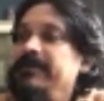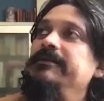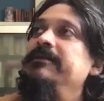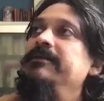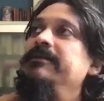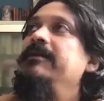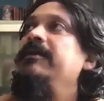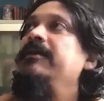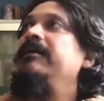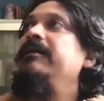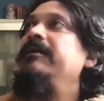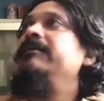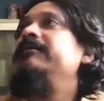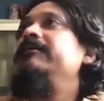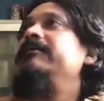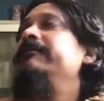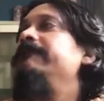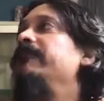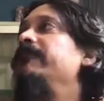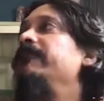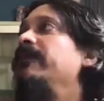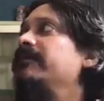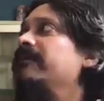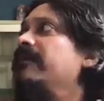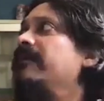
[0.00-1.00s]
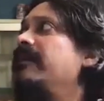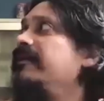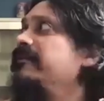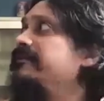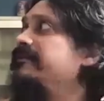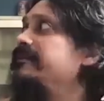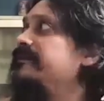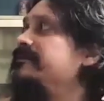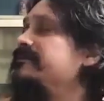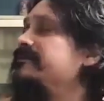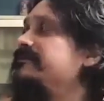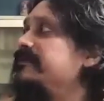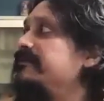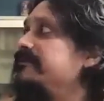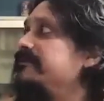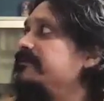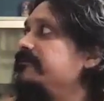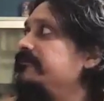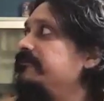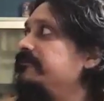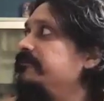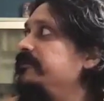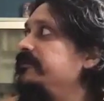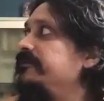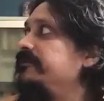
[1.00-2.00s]
Uh, uh, I'll, I'll start off
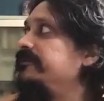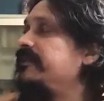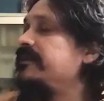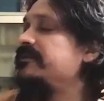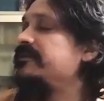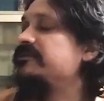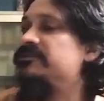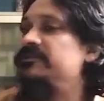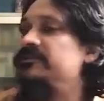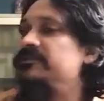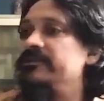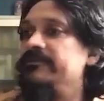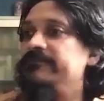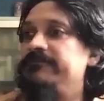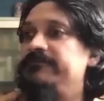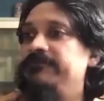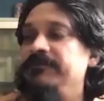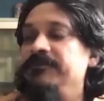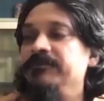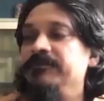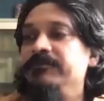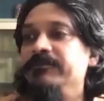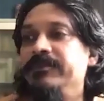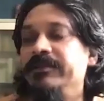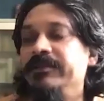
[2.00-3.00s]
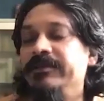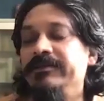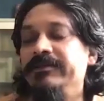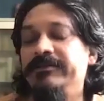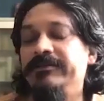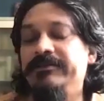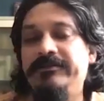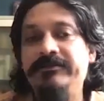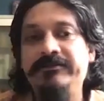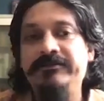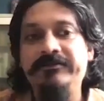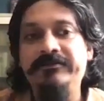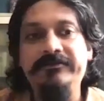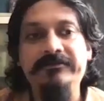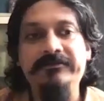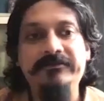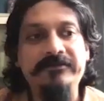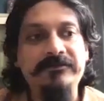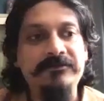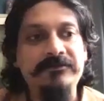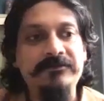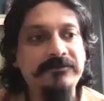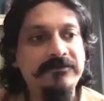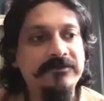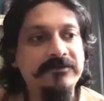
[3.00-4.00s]
with actually a film that uh, you
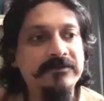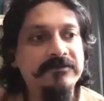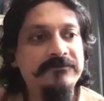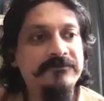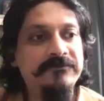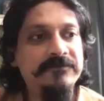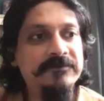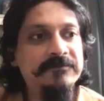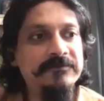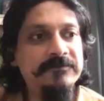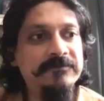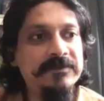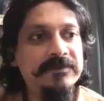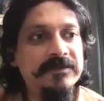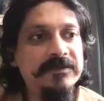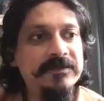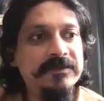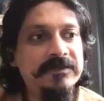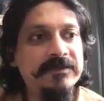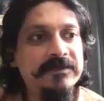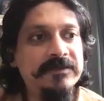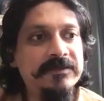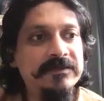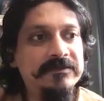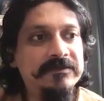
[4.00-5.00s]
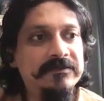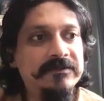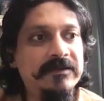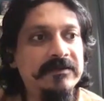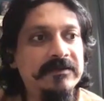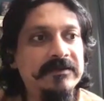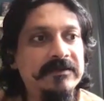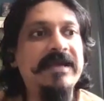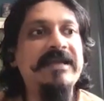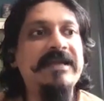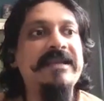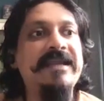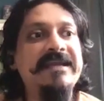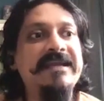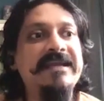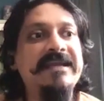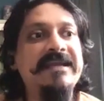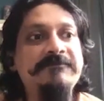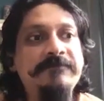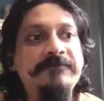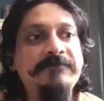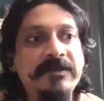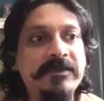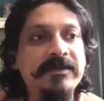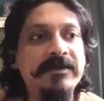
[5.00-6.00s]
know a film that an uh, ex
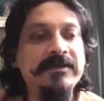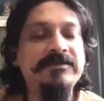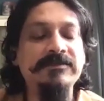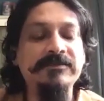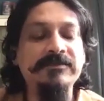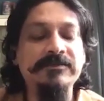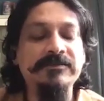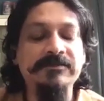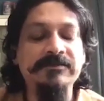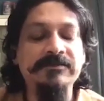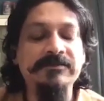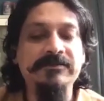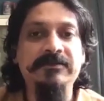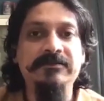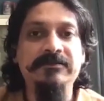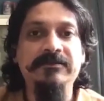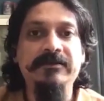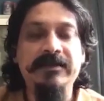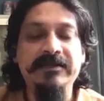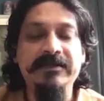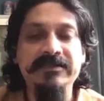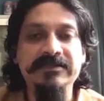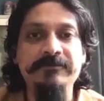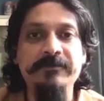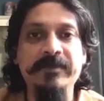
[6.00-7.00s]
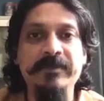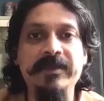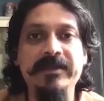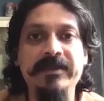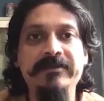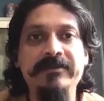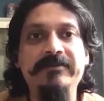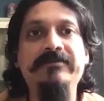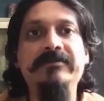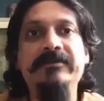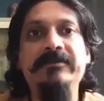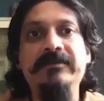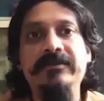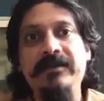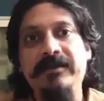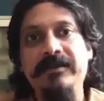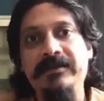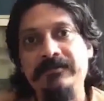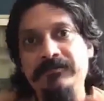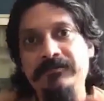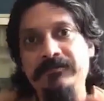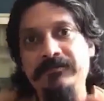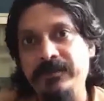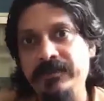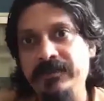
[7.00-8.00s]
BBHer uh, has made,
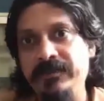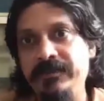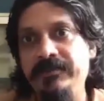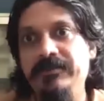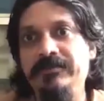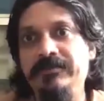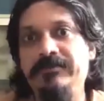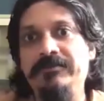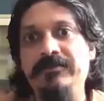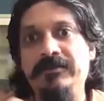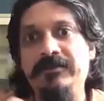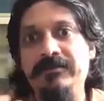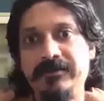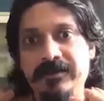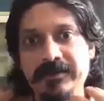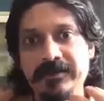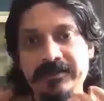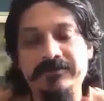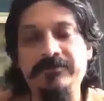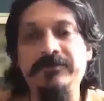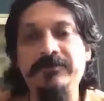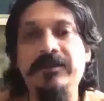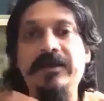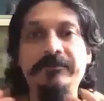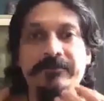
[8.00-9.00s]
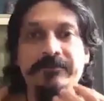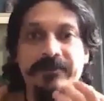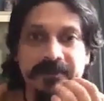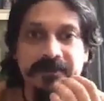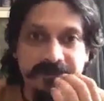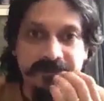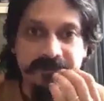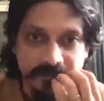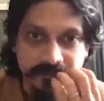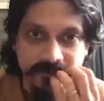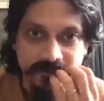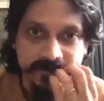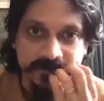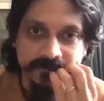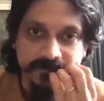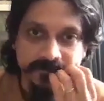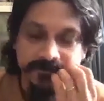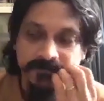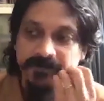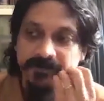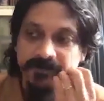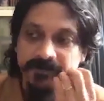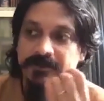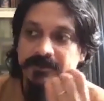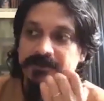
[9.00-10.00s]
and we I collaborated with him.
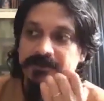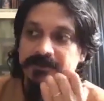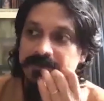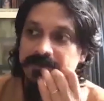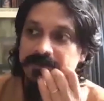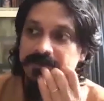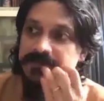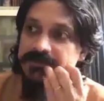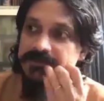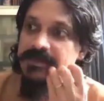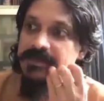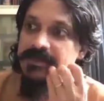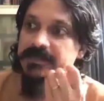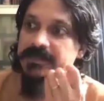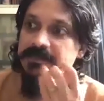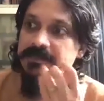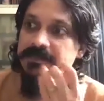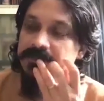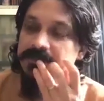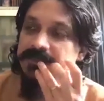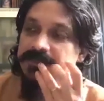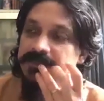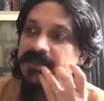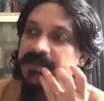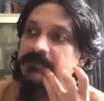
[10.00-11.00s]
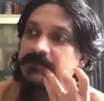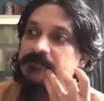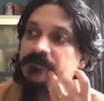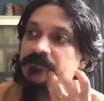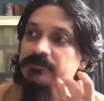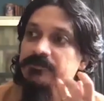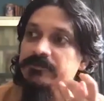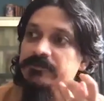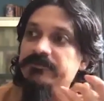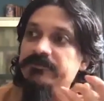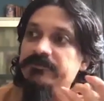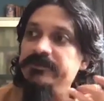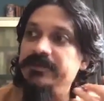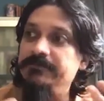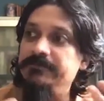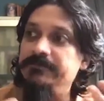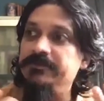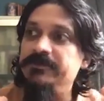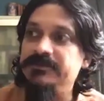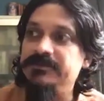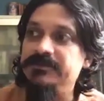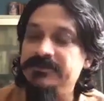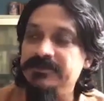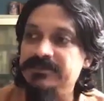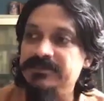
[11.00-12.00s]
it and it came from a very
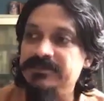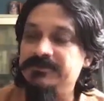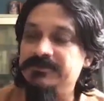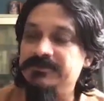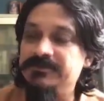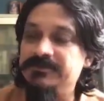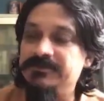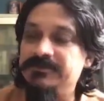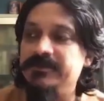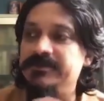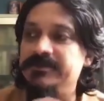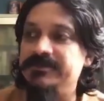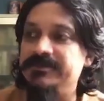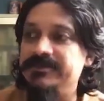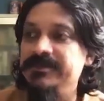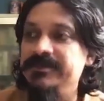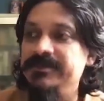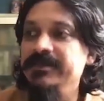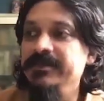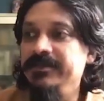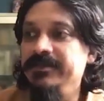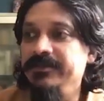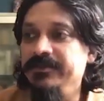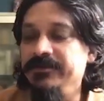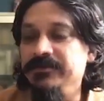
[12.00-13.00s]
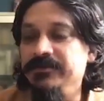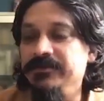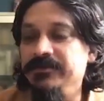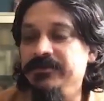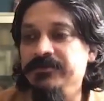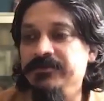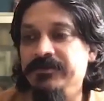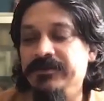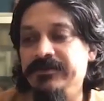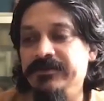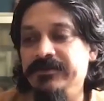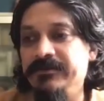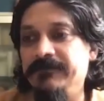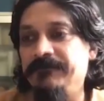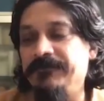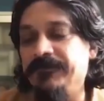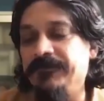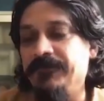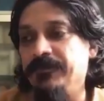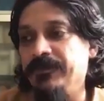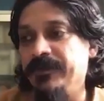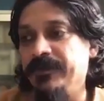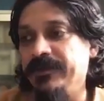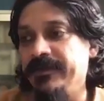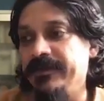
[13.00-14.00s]
personal space, you know,
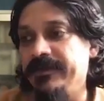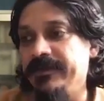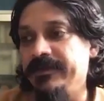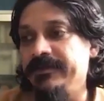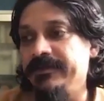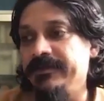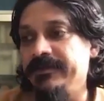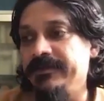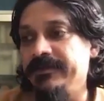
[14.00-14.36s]
where